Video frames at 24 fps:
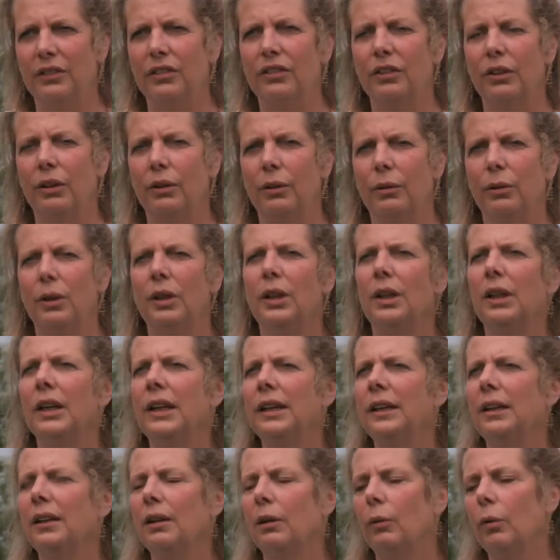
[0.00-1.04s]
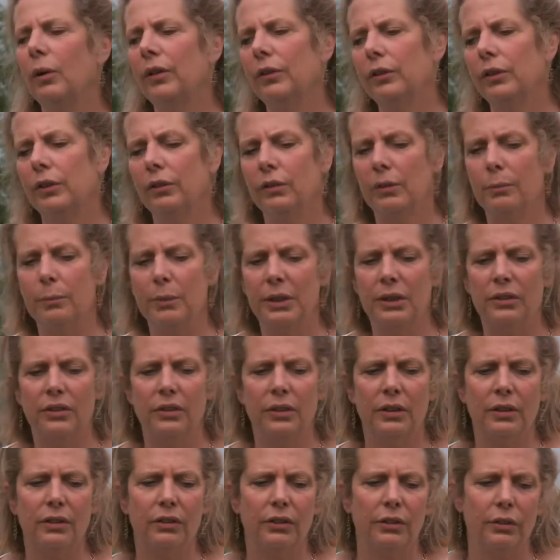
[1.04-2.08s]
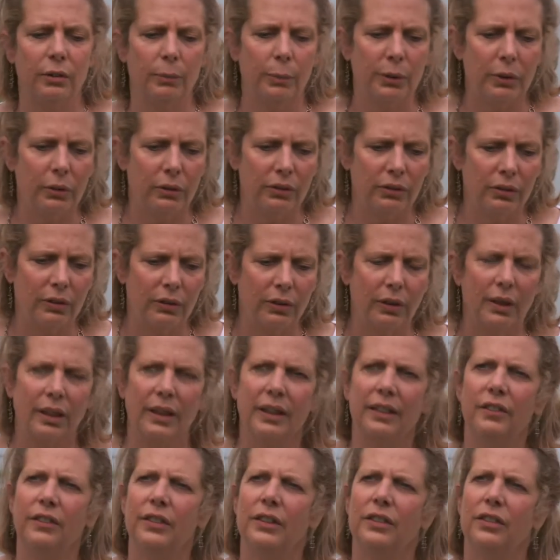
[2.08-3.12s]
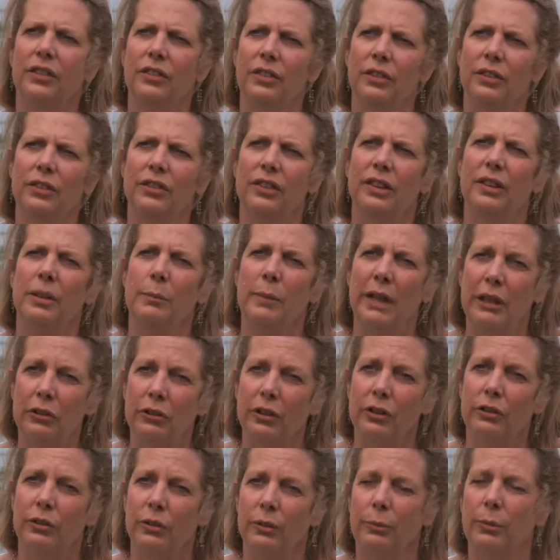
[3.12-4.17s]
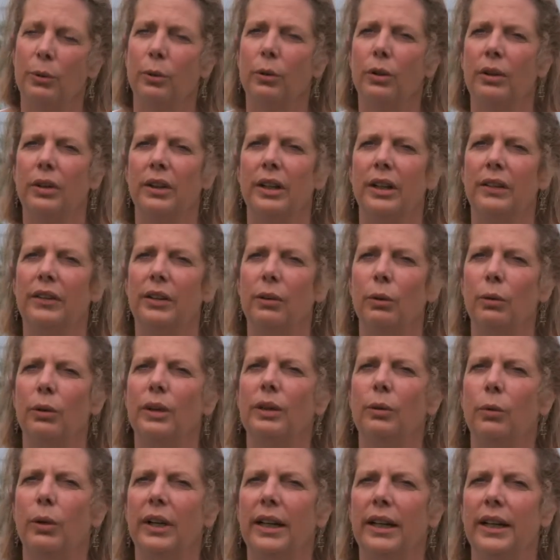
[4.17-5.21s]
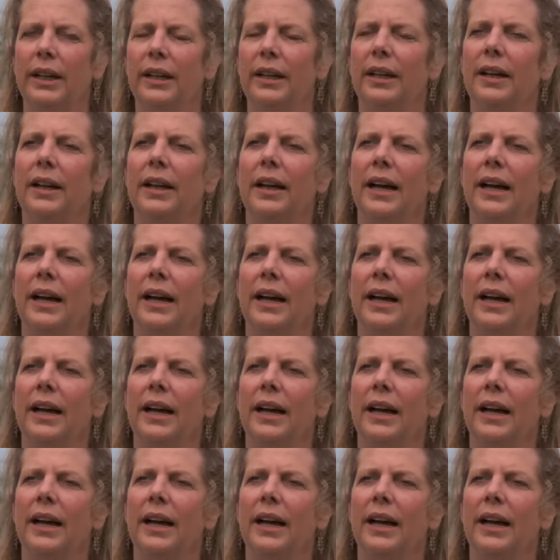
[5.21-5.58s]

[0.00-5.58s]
So, whether you're in business, in your personal life, it's just the metrics are important, and the only way